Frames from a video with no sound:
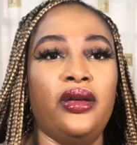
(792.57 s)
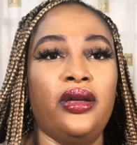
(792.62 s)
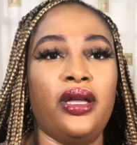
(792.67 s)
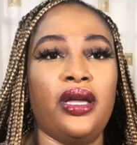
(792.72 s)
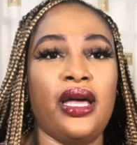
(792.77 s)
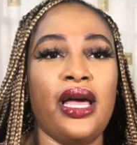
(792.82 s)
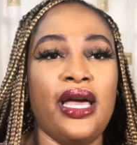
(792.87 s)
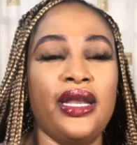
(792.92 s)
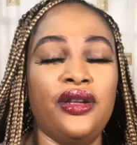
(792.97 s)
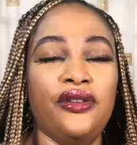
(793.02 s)

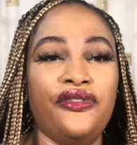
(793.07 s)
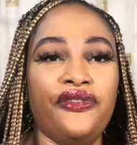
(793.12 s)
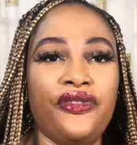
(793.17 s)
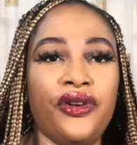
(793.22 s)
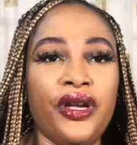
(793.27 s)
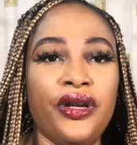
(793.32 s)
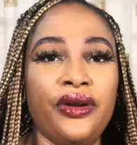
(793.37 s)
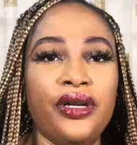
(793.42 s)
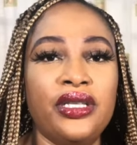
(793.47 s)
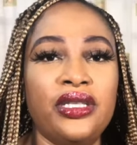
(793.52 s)
kind of
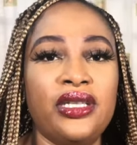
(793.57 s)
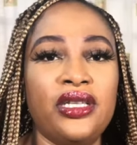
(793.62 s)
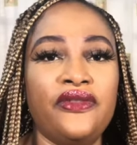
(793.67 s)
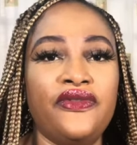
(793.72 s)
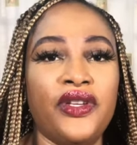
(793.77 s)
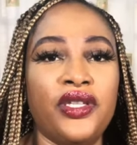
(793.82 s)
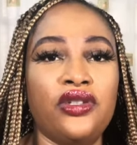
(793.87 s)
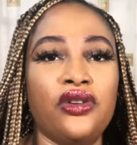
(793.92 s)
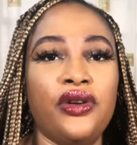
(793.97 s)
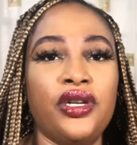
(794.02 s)
fragrances,
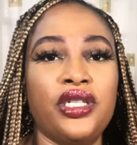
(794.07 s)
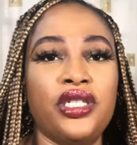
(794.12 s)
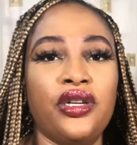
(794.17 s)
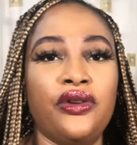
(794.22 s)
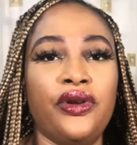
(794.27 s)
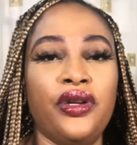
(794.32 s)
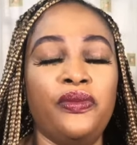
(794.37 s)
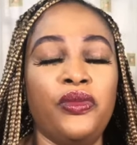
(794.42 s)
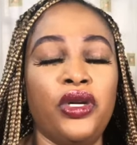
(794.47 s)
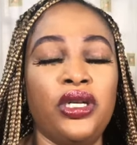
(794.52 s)
Victoria's
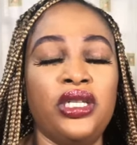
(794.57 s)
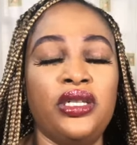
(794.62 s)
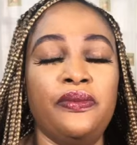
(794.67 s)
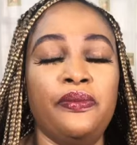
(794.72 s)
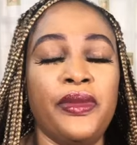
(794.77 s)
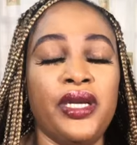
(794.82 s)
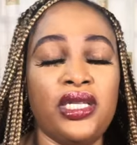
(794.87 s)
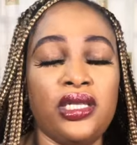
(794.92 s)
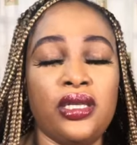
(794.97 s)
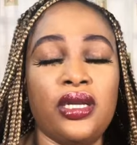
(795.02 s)
Secret body
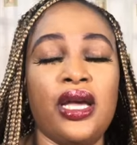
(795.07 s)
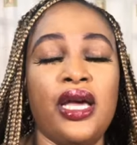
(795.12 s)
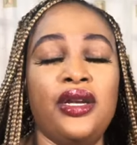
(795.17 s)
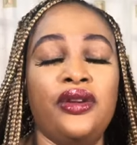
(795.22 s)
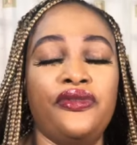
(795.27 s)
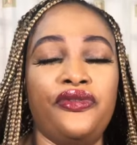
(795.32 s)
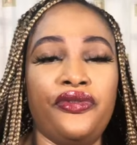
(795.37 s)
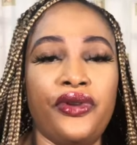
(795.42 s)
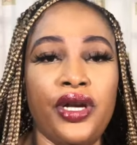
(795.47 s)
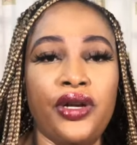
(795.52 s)
mist kind
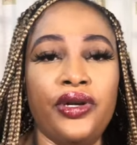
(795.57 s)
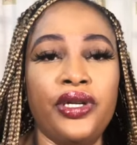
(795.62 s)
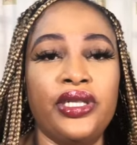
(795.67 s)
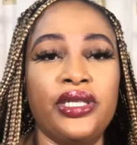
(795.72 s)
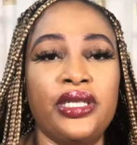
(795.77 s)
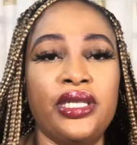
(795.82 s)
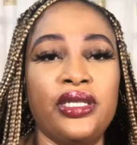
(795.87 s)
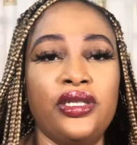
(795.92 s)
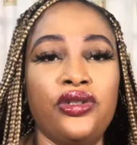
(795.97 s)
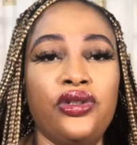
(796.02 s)
of
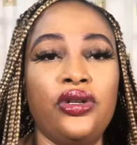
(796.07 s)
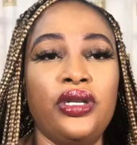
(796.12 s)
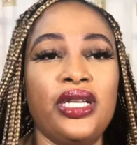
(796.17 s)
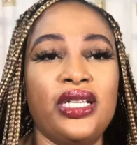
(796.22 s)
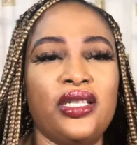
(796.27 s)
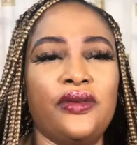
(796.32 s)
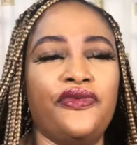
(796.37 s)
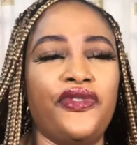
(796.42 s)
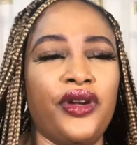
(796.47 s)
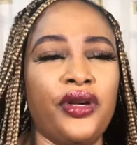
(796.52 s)
fragrances, you know,
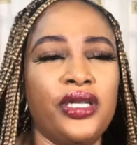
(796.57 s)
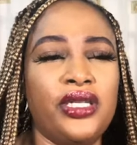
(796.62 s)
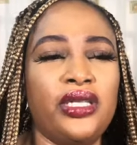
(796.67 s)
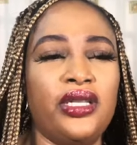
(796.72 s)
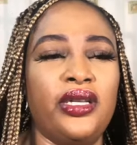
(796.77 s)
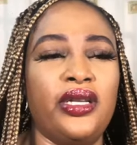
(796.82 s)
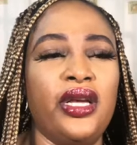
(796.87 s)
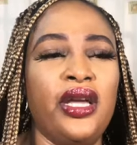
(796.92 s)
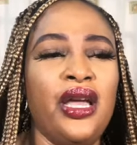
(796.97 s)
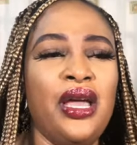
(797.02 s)
there's some fragrances
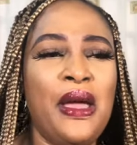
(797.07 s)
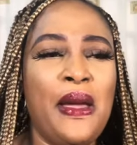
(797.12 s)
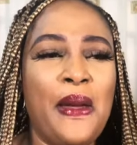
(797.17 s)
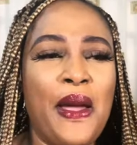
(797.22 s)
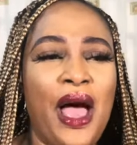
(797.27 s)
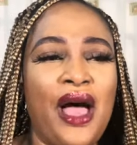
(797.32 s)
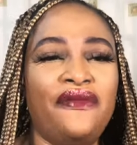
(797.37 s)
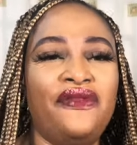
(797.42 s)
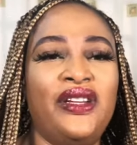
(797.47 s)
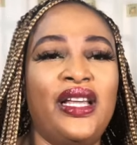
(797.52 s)
that
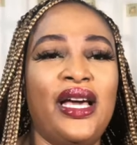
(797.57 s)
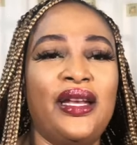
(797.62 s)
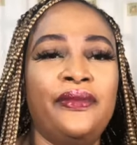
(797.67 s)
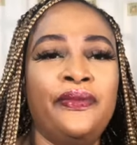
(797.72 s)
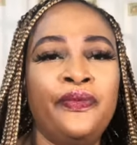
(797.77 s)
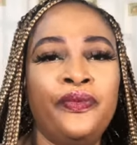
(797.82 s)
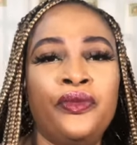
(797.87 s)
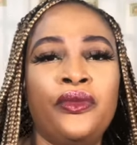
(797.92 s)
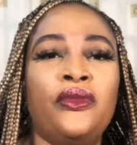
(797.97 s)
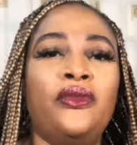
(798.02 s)
have
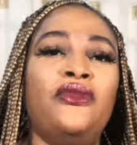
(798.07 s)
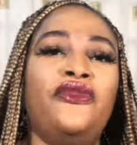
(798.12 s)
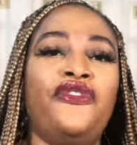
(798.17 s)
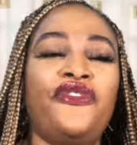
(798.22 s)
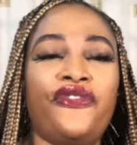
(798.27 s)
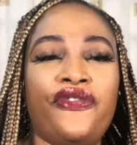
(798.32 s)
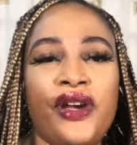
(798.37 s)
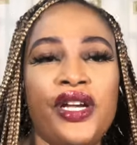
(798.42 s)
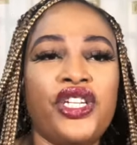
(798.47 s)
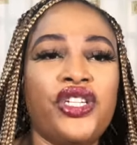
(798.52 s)
that
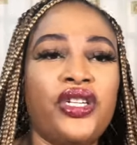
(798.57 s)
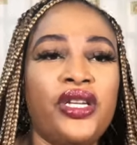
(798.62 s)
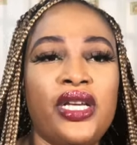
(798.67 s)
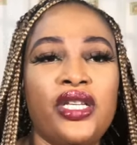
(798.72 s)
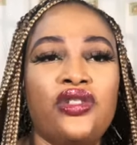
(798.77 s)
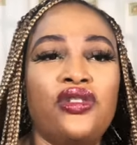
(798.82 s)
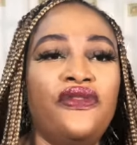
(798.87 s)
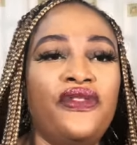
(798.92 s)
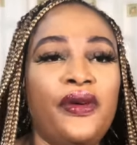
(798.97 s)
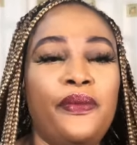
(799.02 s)

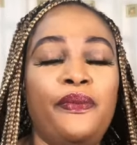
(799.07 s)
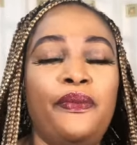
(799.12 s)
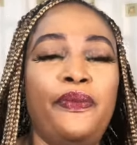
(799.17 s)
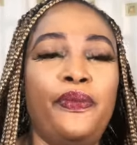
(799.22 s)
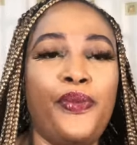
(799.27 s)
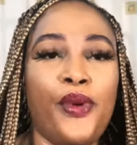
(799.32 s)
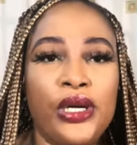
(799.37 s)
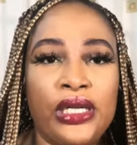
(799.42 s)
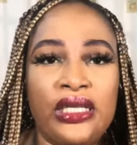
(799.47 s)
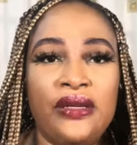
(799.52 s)
freshness of a
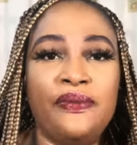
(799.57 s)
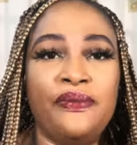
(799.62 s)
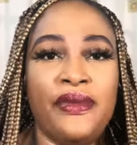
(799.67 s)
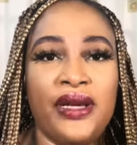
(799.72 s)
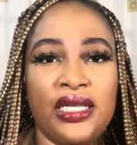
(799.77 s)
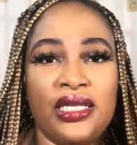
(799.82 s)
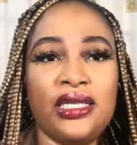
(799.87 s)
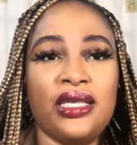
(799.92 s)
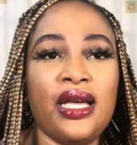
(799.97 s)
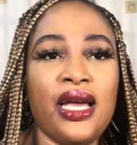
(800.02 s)
body
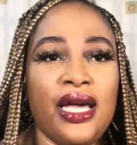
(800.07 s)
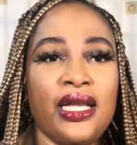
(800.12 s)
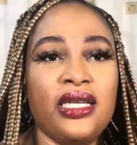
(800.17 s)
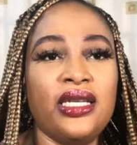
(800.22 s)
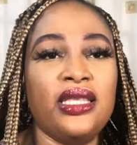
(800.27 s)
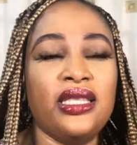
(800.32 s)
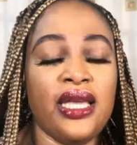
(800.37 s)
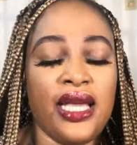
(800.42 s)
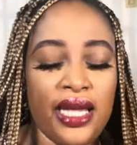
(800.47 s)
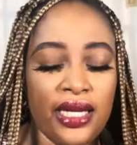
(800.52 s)
mist kind
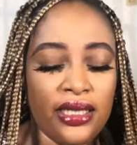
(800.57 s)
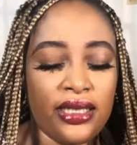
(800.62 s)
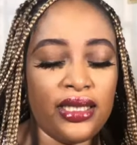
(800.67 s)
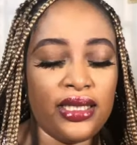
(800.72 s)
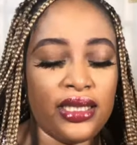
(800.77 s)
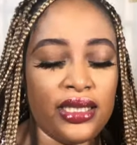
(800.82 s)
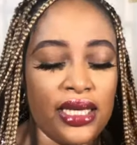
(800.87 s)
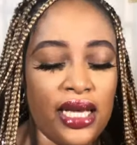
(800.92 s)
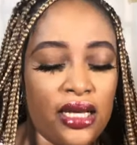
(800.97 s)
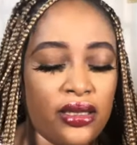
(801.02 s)
of thing.
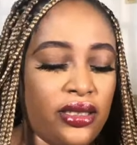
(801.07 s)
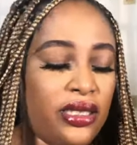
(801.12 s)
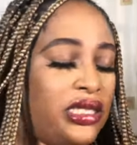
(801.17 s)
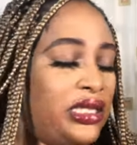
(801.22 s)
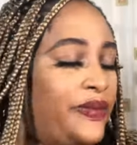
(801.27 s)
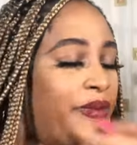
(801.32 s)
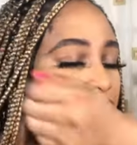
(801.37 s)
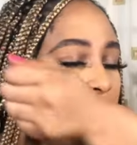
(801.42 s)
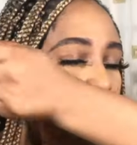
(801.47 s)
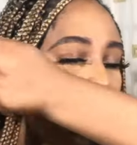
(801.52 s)
This is how this
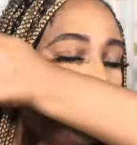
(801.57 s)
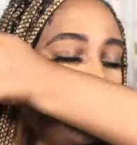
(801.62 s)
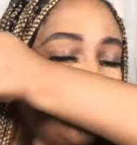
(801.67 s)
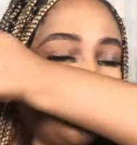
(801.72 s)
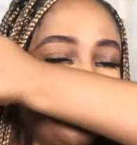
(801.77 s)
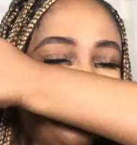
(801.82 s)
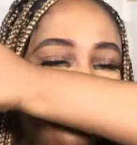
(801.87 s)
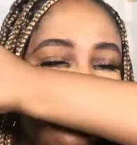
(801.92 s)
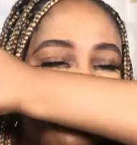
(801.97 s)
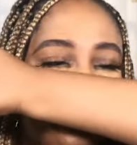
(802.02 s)
smells. So
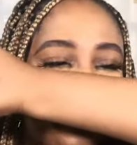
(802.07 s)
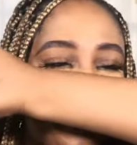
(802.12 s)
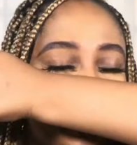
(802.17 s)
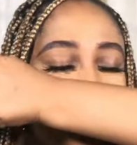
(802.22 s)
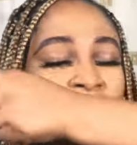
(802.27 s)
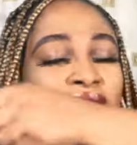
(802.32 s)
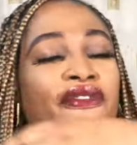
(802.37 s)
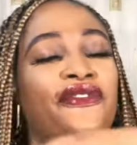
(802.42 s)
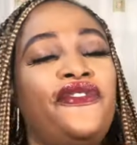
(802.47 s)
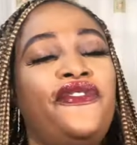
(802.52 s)

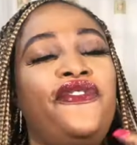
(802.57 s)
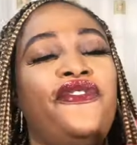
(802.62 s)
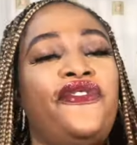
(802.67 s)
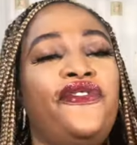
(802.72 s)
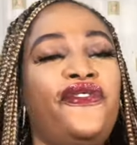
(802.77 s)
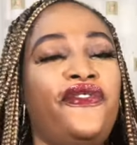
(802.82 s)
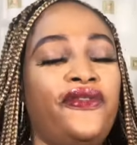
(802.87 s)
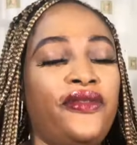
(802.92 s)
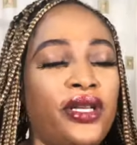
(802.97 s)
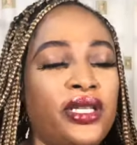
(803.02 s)
it's a
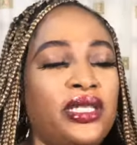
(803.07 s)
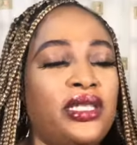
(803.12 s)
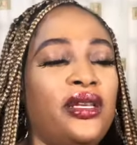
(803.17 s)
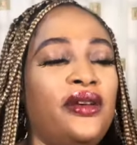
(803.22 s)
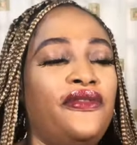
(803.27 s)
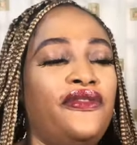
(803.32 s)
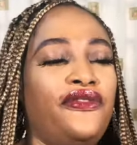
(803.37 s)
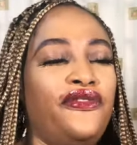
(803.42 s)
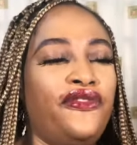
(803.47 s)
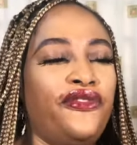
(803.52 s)
it's
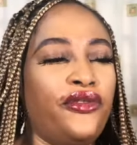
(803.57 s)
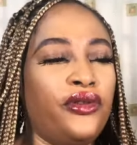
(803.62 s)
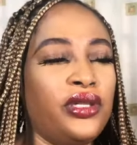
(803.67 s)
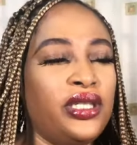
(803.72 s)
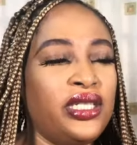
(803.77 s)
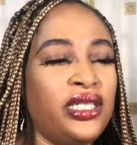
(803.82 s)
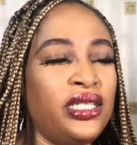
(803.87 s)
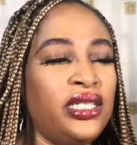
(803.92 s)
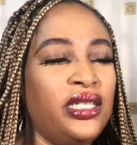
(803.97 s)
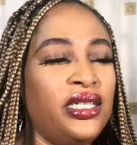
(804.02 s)
a
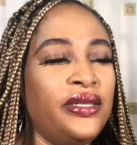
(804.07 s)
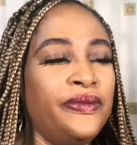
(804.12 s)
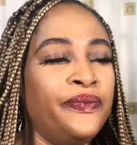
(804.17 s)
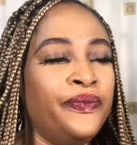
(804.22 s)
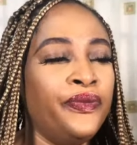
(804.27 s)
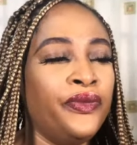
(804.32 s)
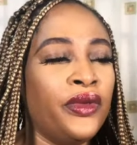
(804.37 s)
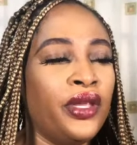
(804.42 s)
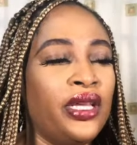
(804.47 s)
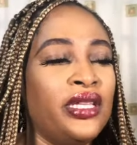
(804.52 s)
fruity,
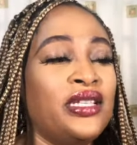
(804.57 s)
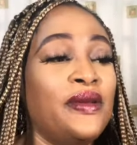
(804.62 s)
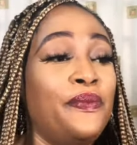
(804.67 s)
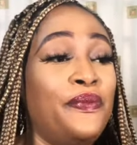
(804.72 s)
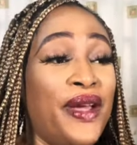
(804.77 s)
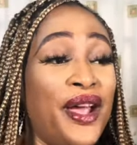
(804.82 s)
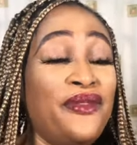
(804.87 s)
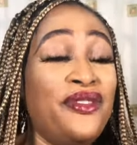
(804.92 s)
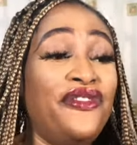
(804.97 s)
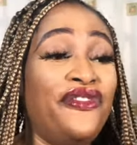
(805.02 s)
it's a
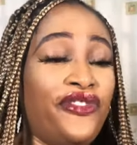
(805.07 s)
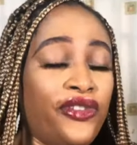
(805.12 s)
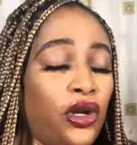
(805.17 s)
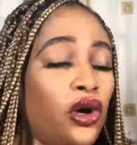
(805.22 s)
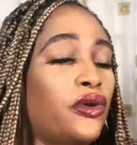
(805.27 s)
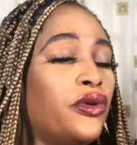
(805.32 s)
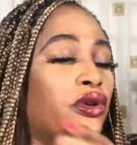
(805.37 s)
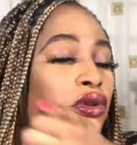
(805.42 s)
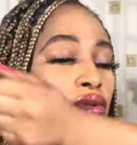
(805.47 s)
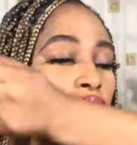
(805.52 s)
berry
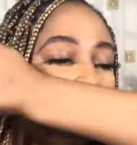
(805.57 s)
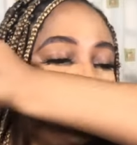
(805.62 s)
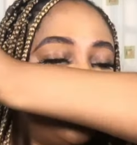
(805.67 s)
floral,